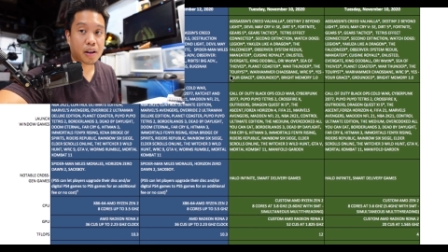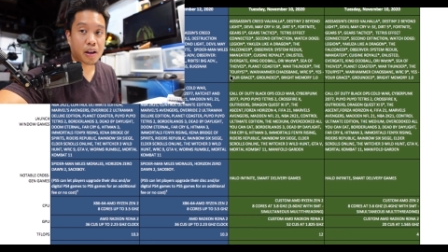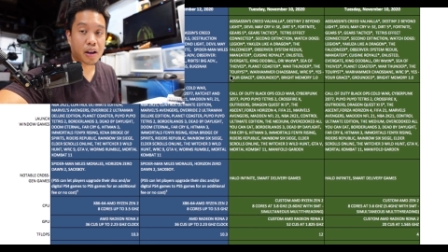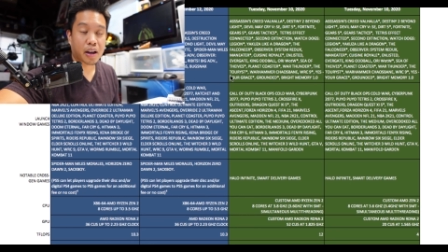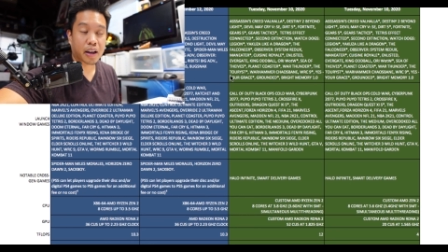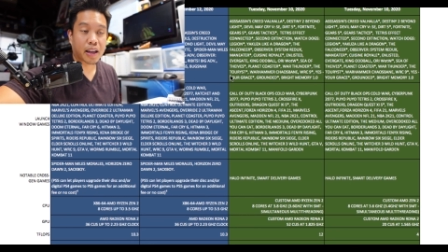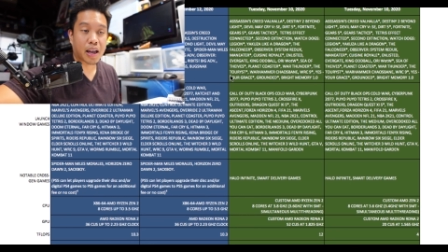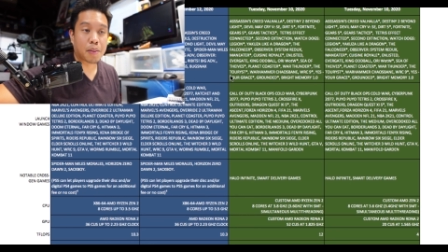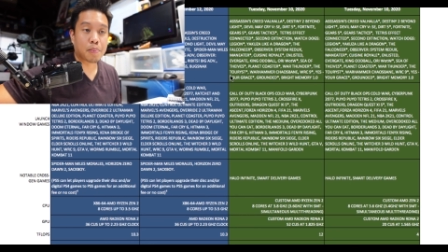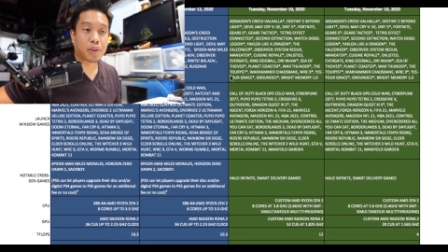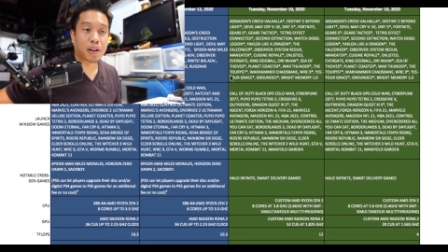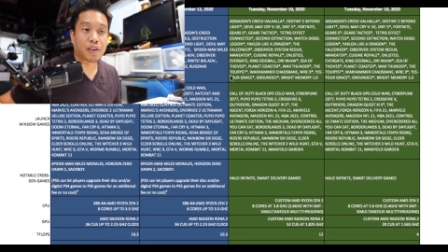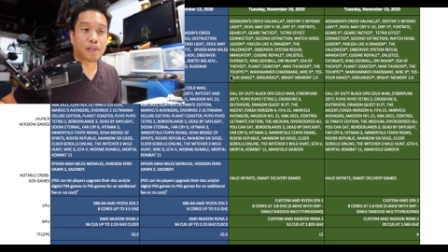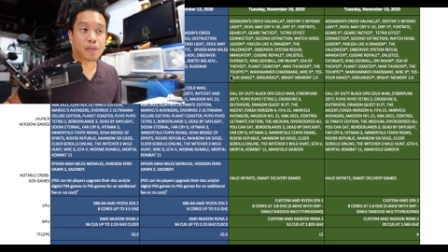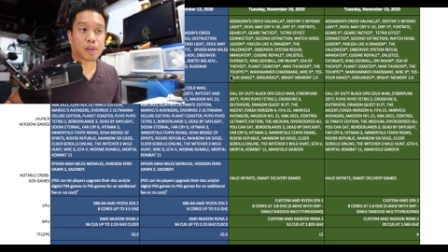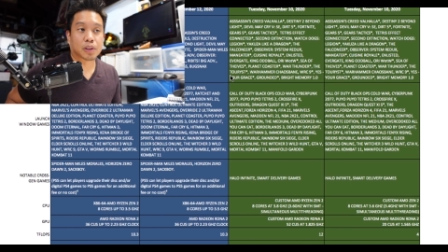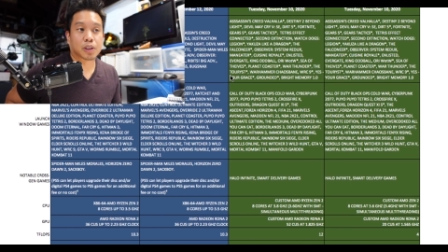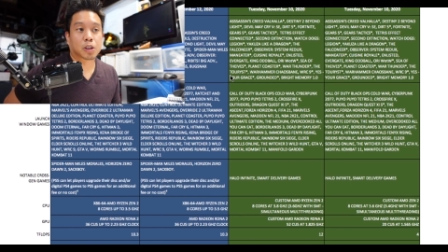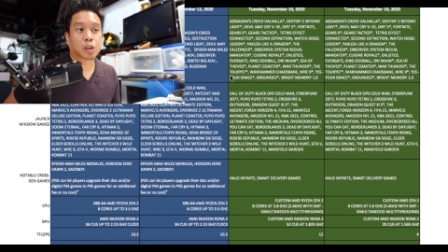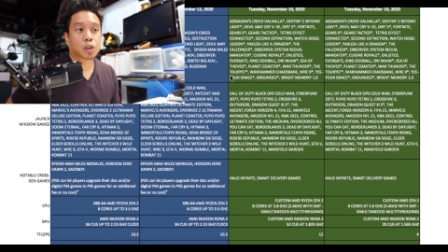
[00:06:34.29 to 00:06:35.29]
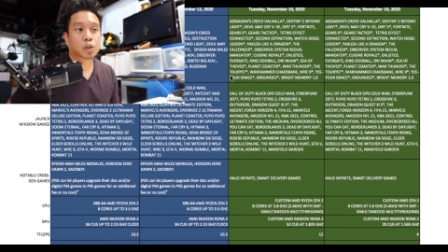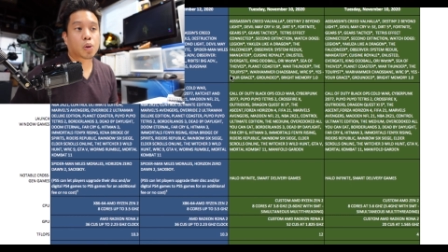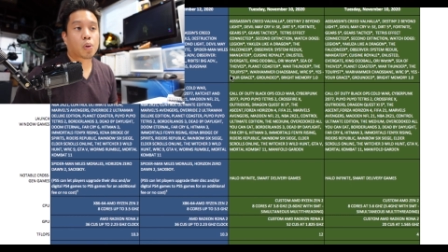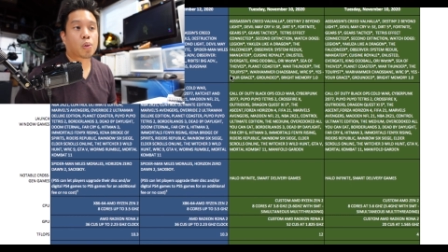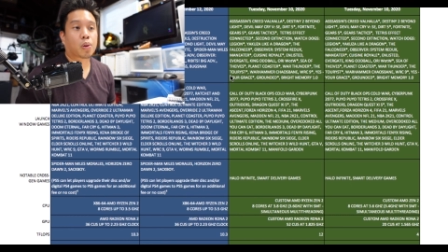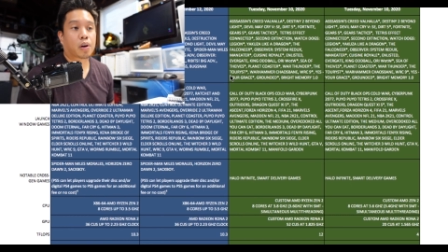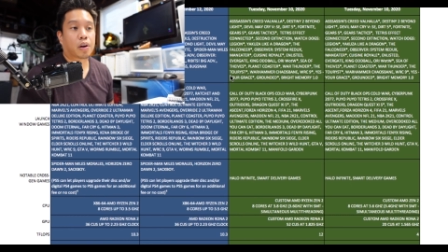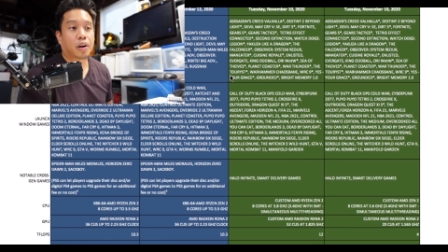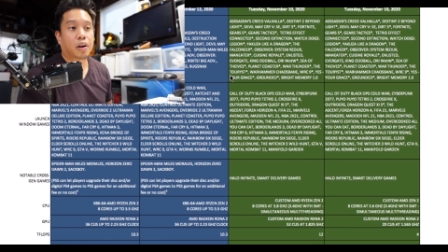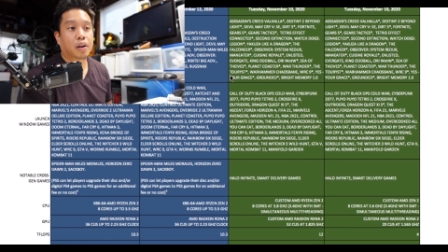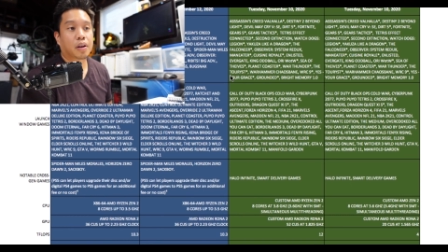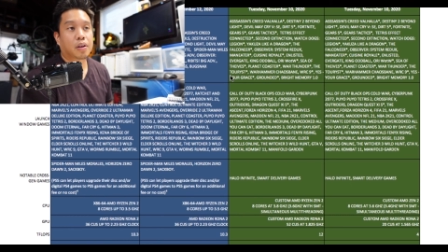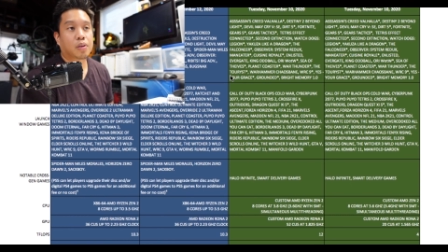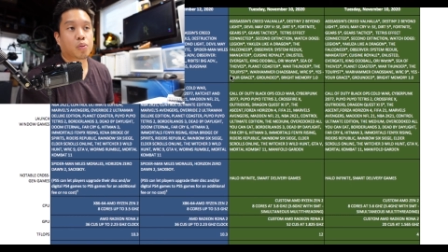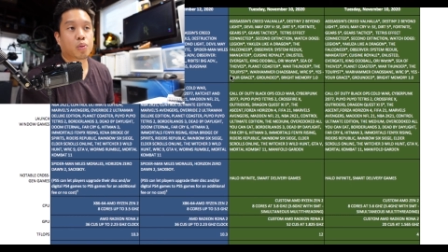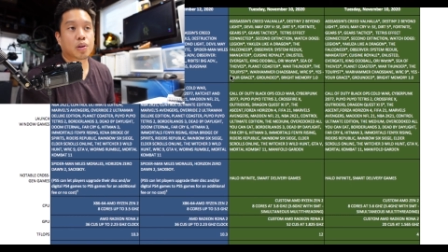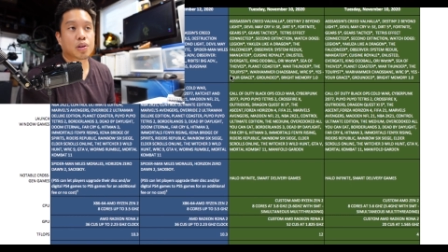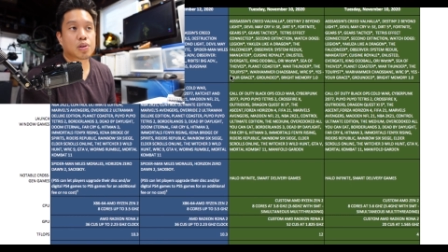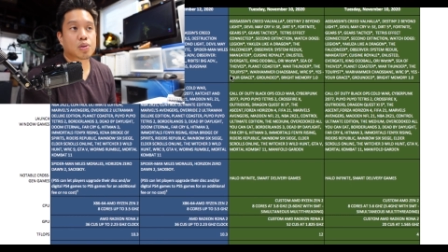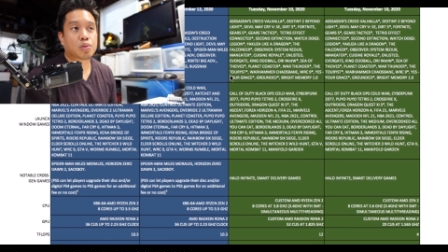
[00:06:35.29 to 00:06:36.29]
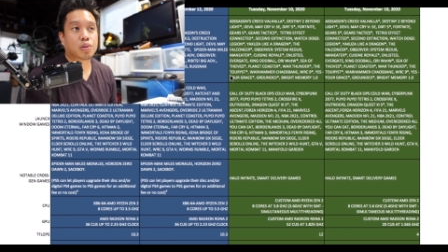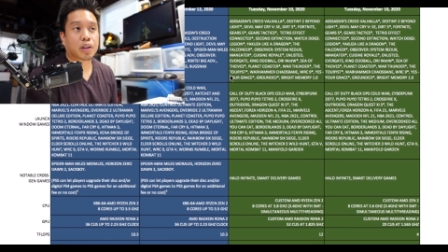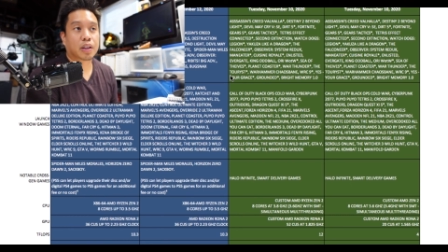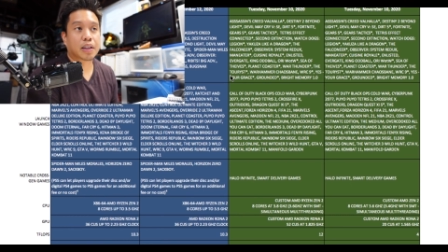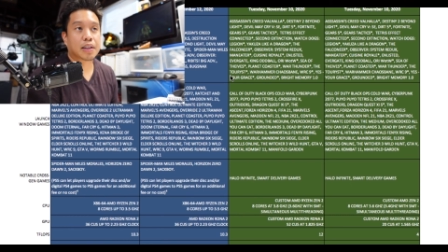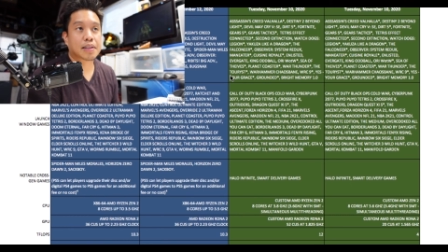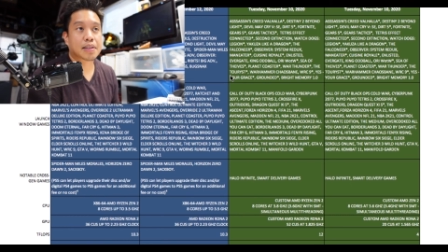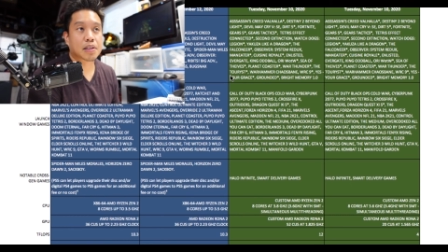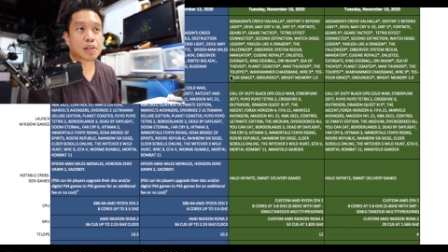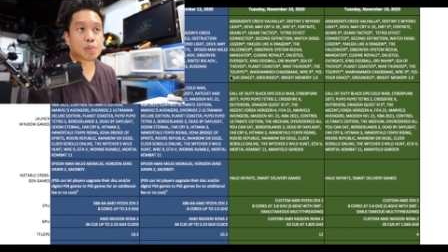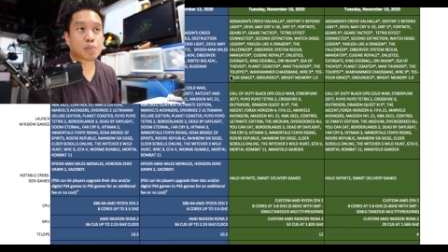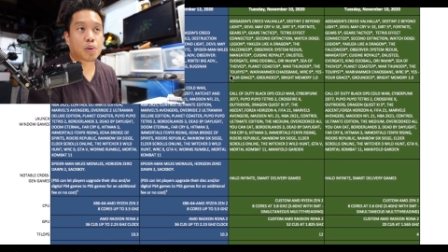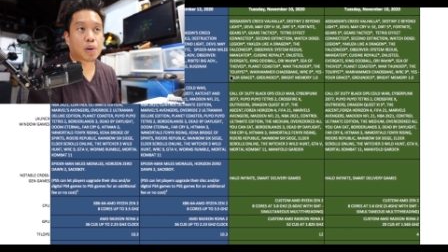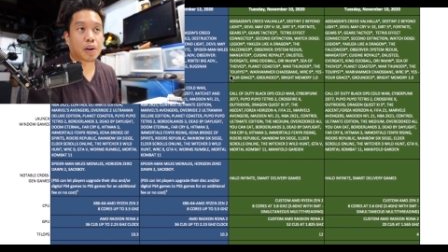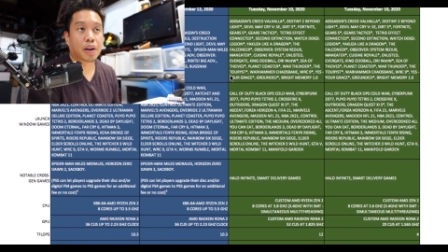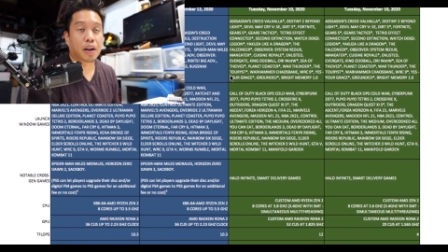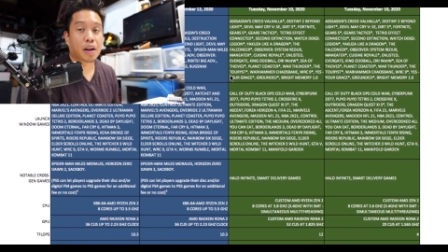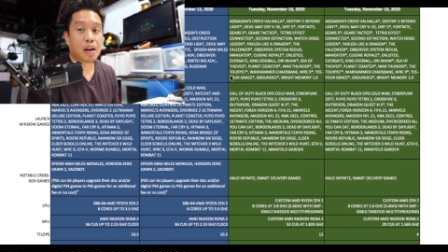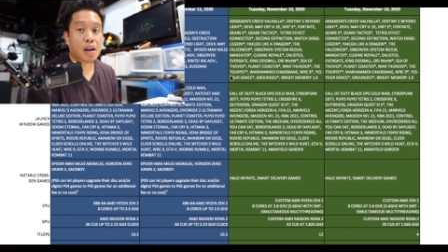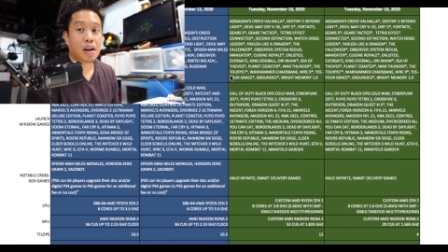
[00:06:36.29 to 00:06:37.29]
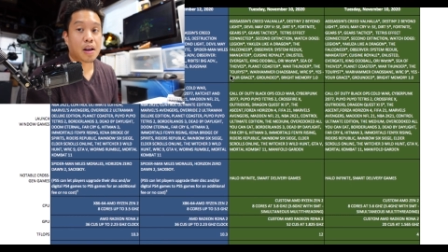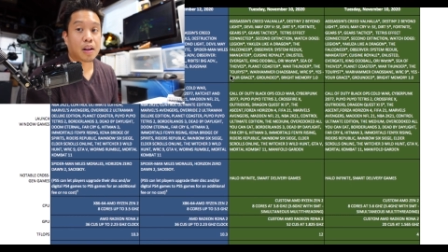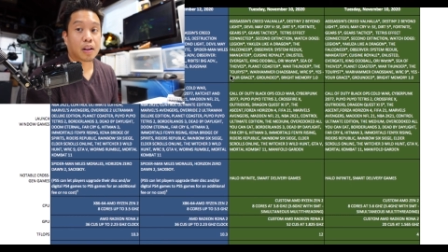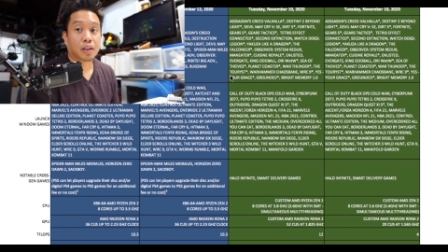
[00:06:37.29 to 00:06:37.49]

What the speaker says: gameplay for Scorn was released this morning.